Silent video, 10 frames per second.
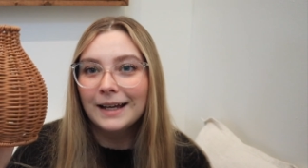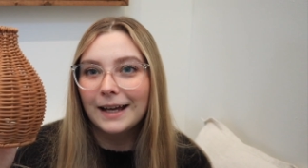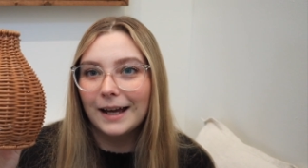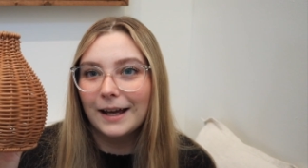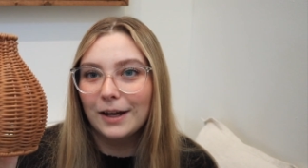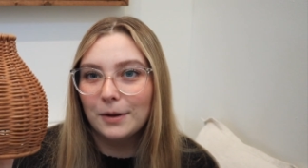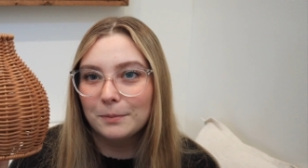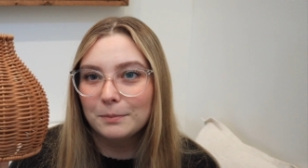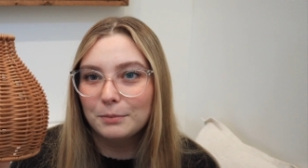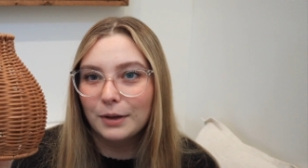
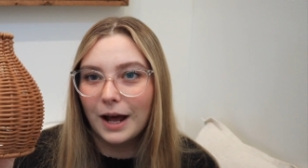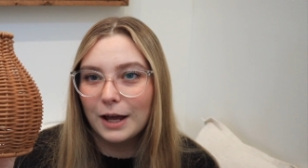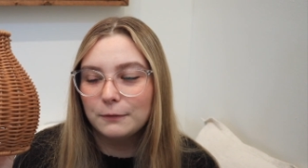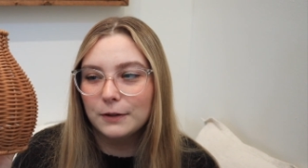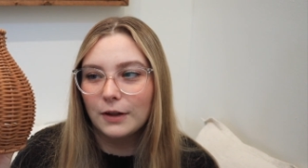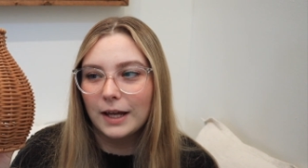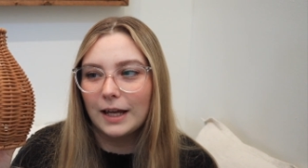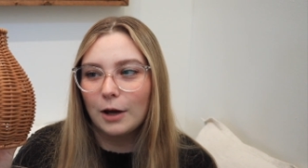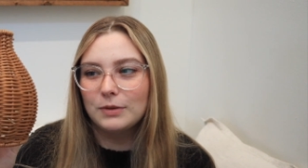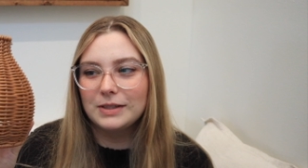But I feel like
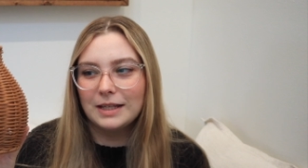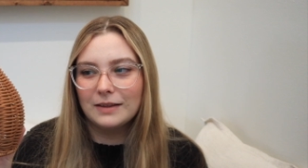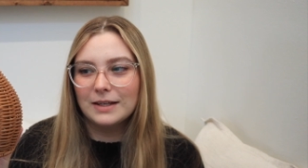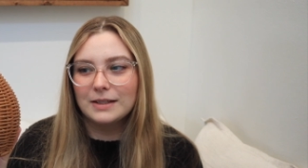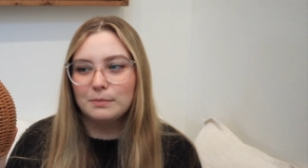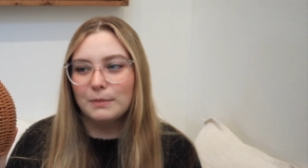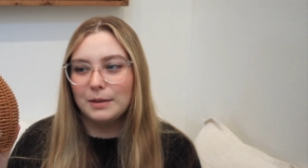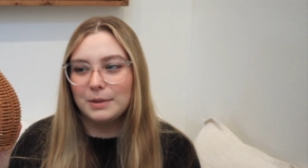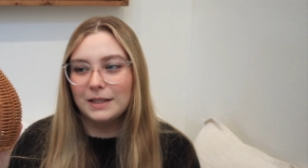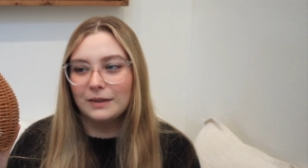I would see this
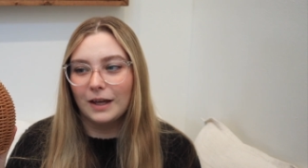maybe in